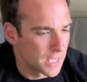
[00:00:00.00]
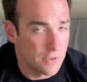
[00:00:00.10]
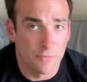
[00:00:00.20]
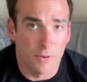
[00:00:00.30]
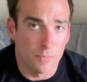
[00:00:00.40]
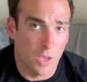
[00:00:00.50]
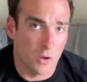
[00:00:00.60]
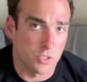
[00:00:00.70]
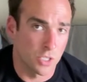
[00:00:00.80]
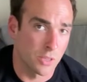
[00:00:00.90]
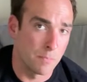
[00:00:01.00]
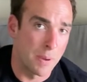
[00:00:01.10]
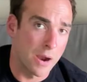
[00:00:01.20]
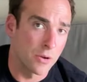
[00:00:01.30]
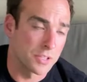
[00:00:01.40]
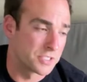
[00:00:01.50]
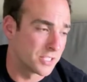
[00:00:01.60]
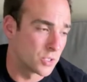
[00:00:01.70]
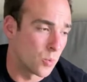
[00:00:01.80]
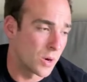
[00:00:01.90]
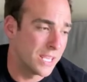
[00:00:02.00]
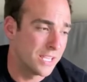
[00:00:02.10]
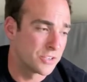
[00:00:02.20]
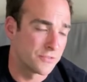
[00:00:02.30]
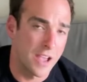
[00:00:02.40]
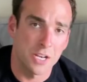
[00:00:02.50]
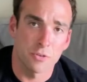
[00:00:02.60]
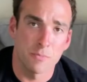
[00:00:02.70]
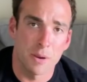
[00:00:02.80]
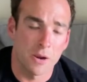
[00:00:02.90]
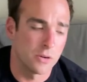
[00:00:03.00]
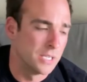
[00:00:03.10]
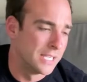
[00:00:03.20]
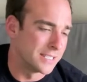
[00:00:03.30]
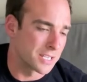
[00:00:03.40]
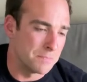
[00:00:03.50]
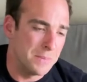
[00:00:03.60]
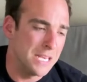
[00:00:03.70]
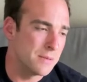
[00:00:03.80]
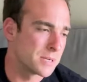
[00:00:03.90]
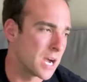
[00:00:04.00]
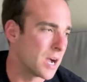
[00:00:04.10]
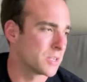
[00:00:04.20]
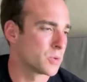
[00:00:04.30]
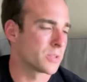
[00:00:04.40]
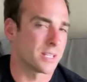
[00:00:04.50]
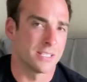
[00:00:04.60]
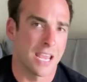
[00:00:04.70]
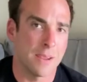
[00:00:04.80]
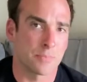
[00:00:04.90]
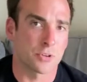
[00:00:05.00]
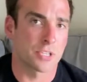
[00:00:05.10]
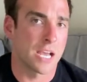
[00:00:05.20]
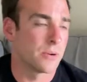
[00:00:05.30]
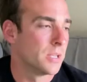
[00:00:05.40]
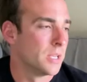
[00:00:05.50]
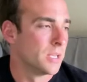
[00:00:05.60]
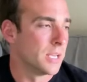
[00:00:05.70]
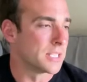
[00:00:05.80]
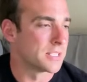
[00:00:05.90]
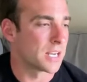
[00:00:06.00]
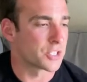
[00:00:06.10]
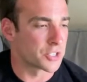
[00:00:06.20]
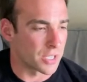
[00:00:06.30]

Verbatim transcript: okay, from there, let's look at the barrel. This is a 20-inch factory barrel. It's like a medium contour that tapers out. It's not